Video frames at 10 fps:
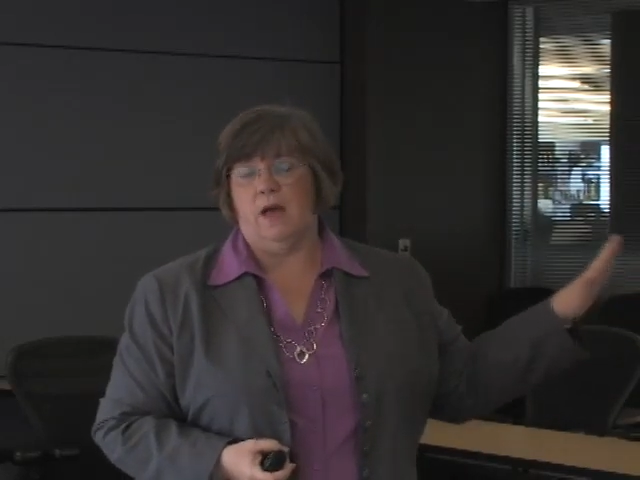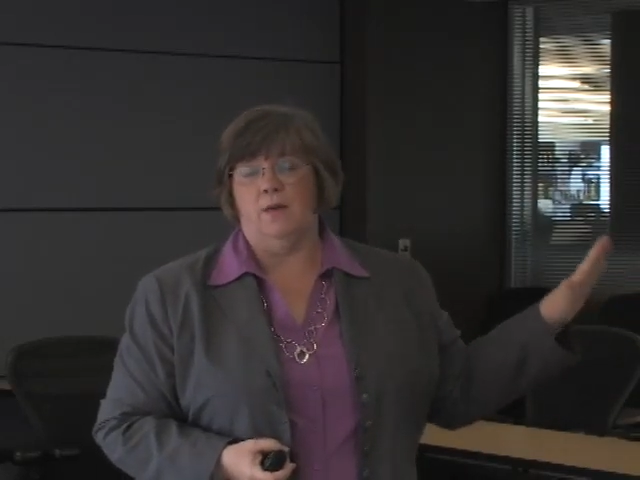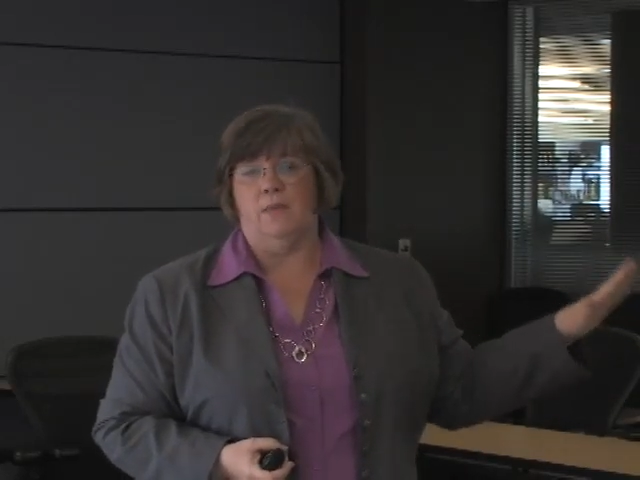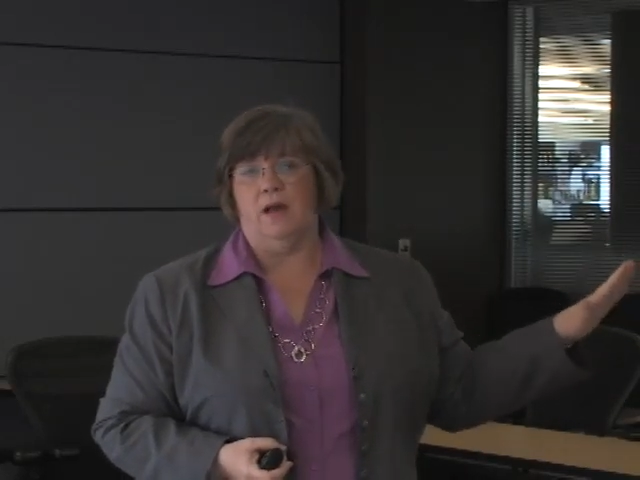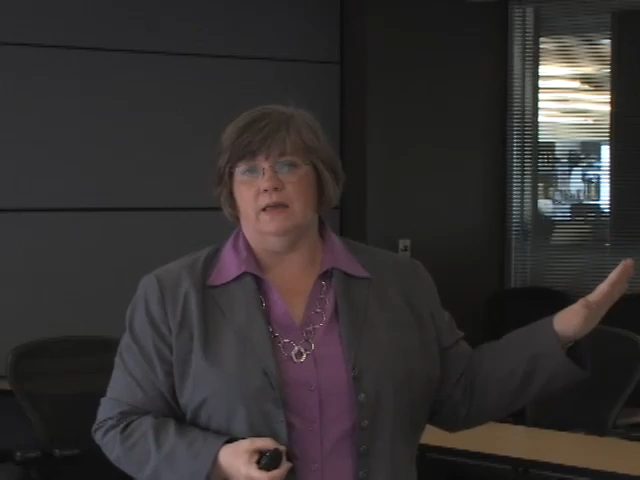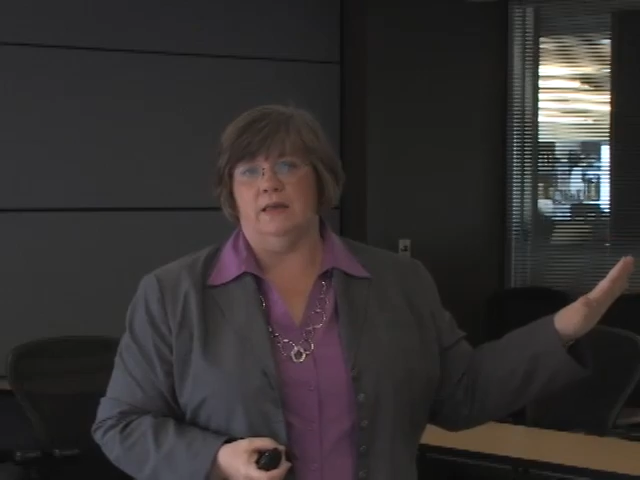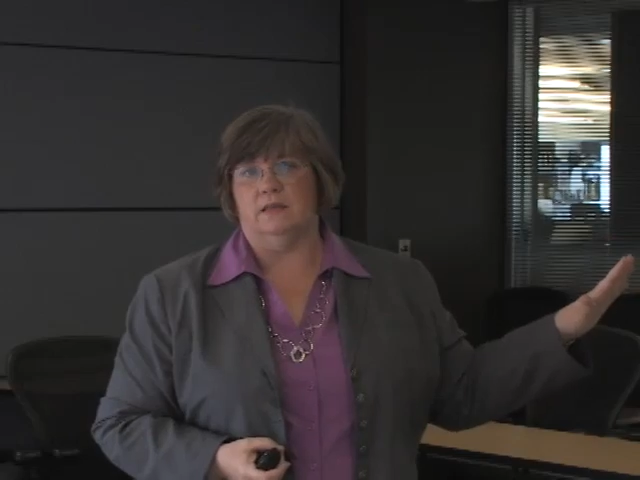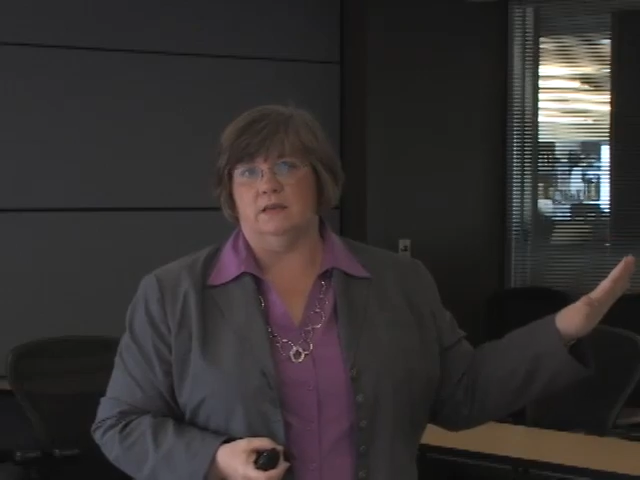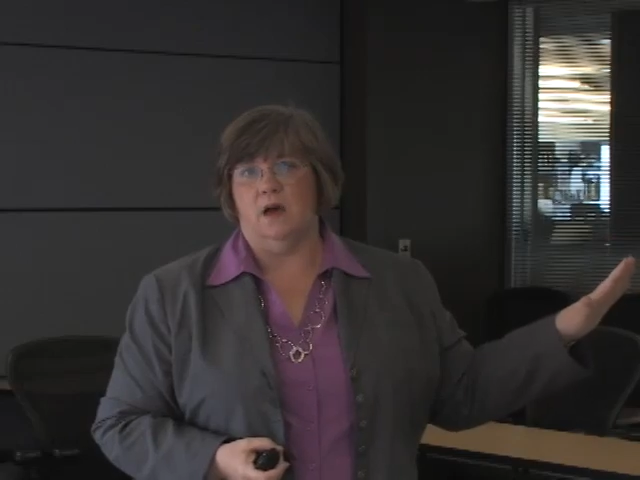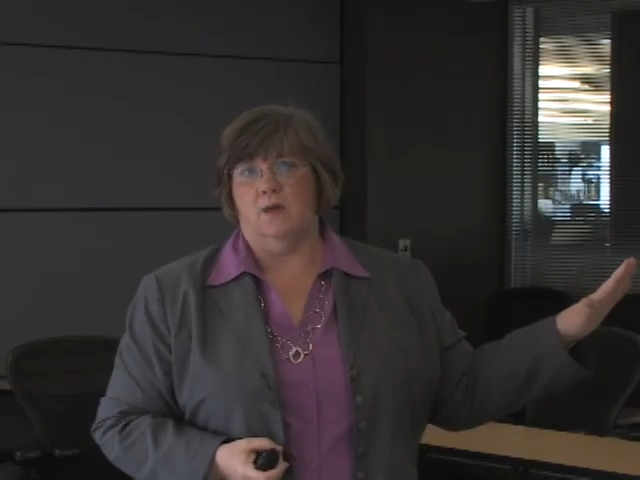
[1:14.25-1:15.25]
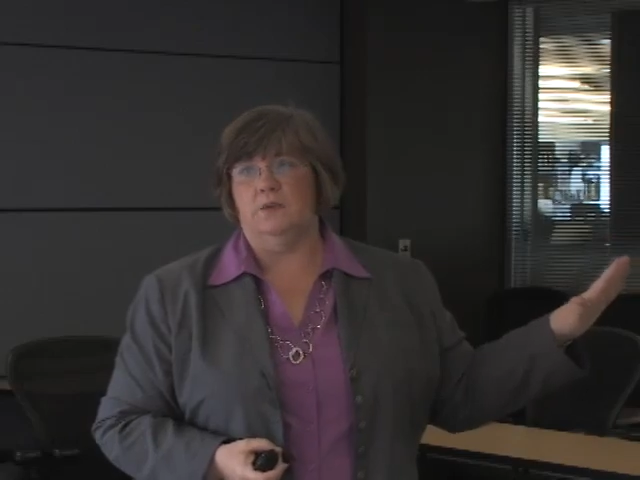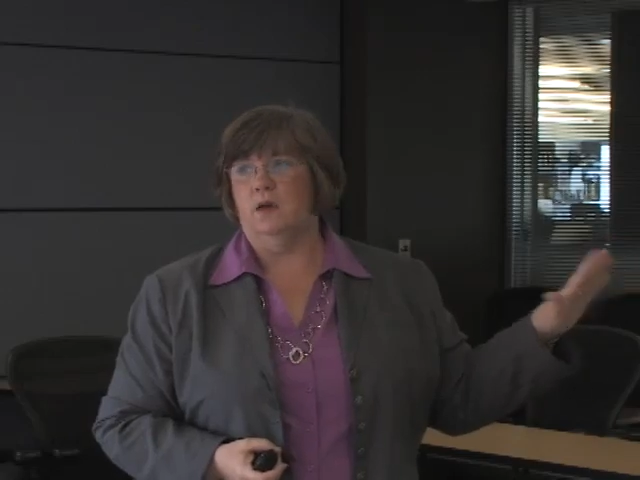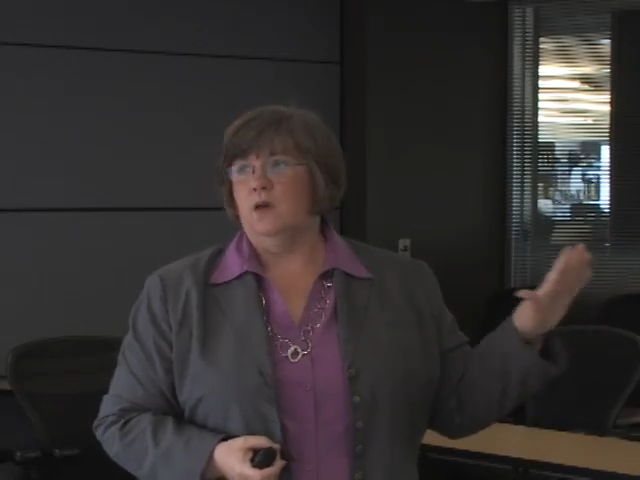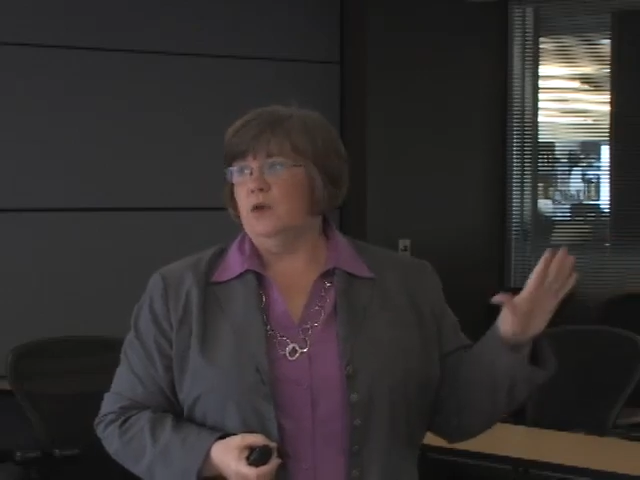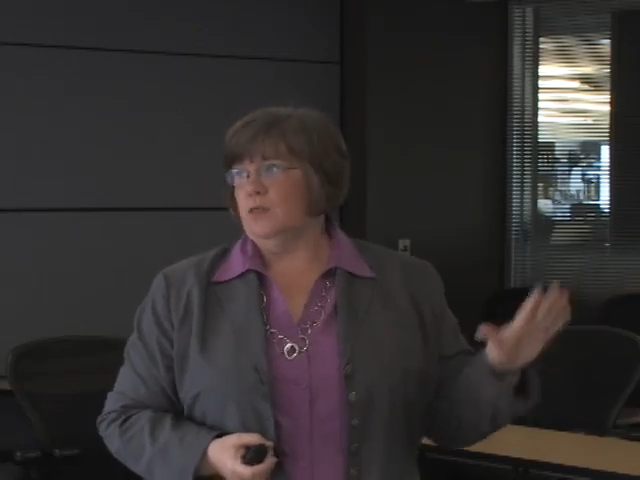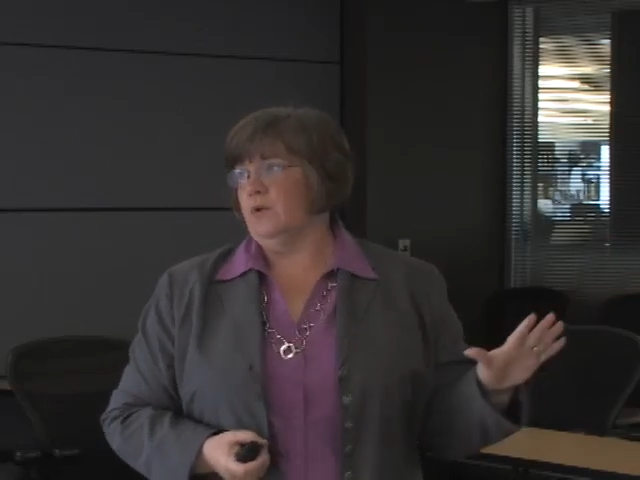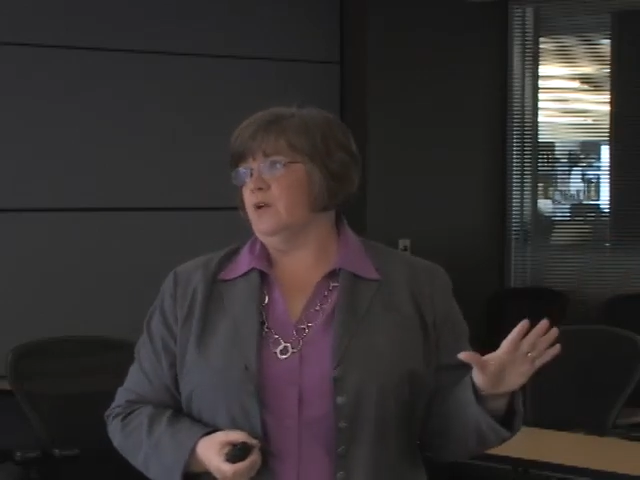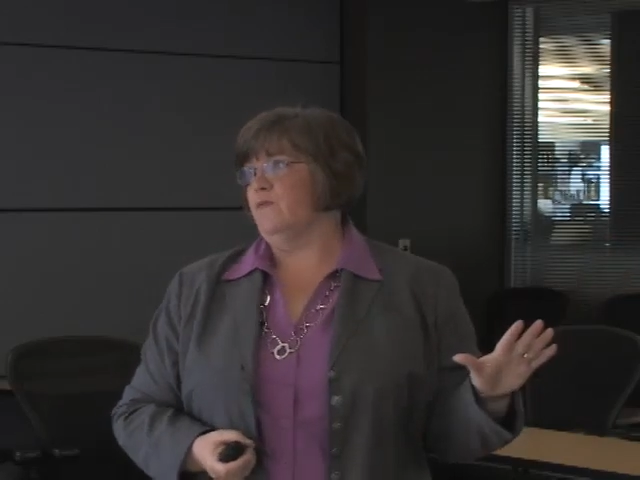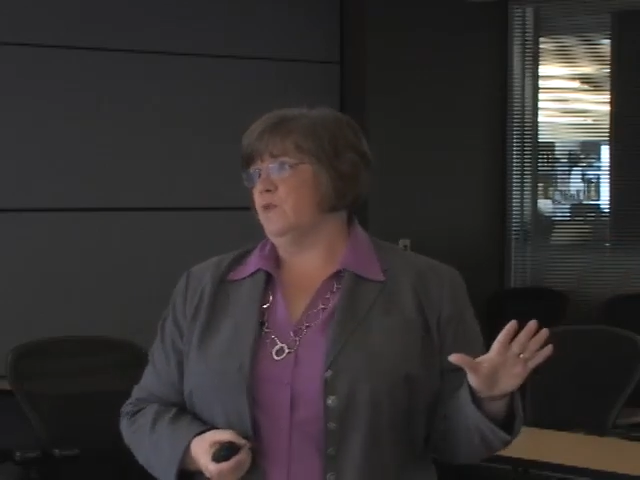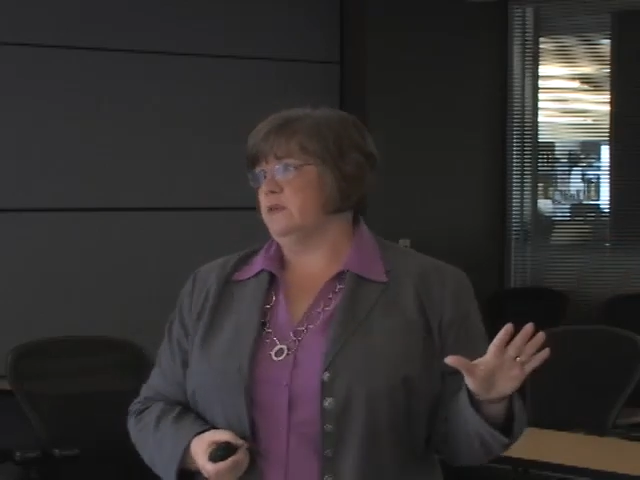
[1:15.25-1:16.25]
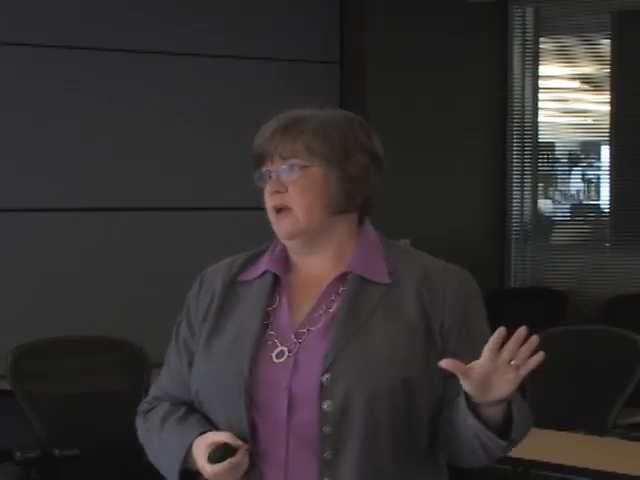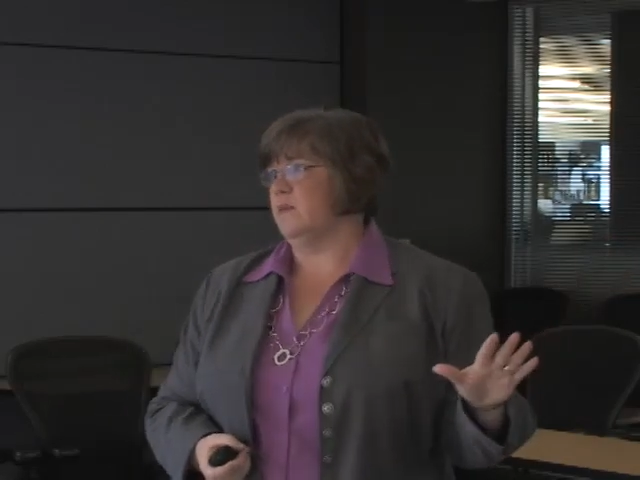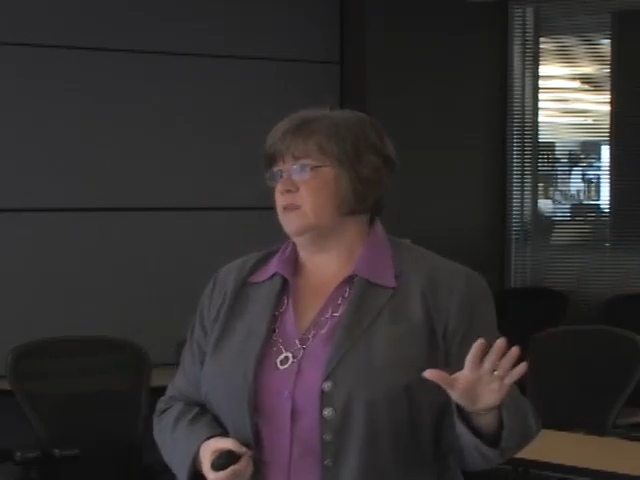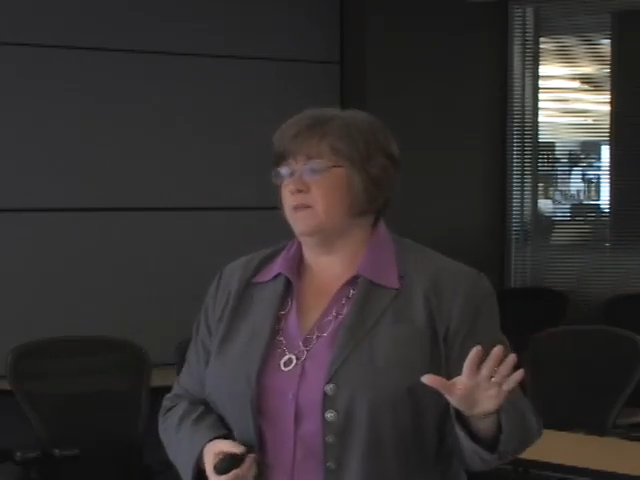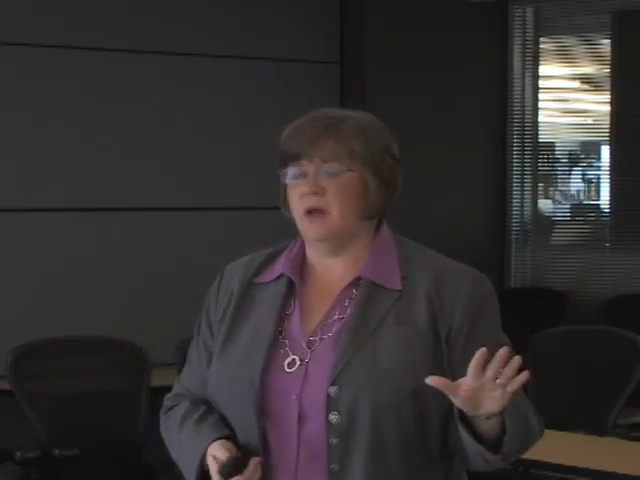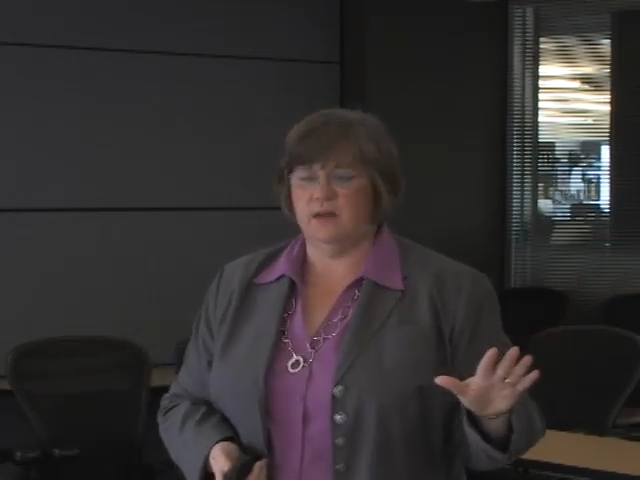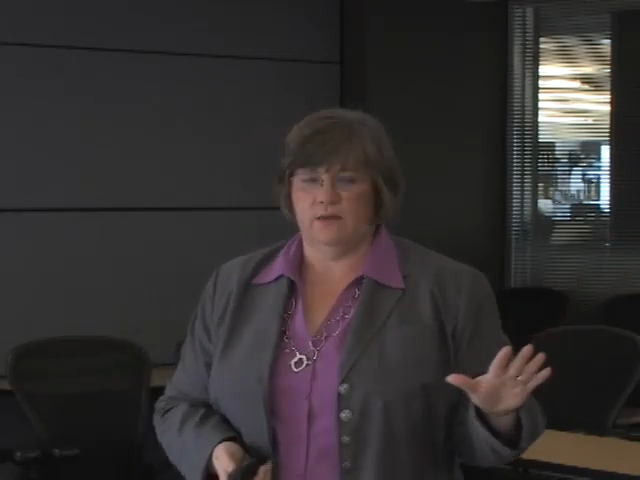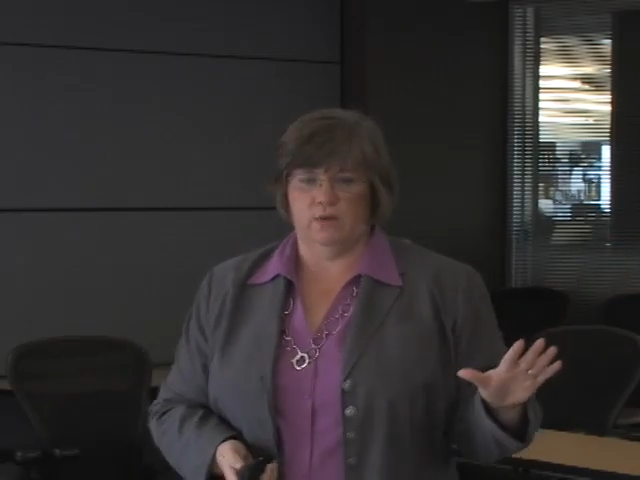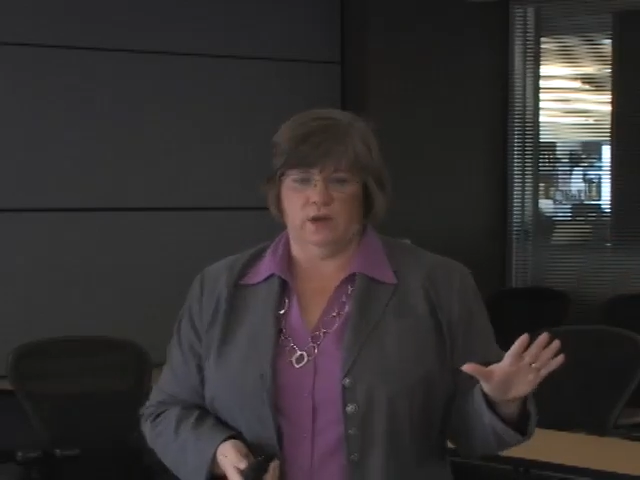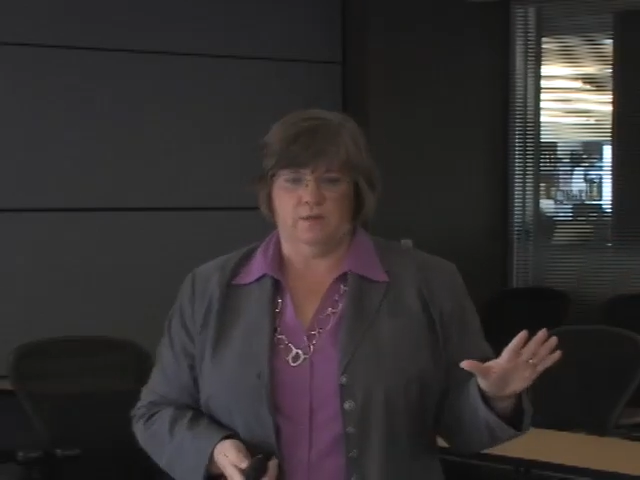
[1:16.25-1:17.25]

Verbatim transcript: I might get stopped three or four times and might never get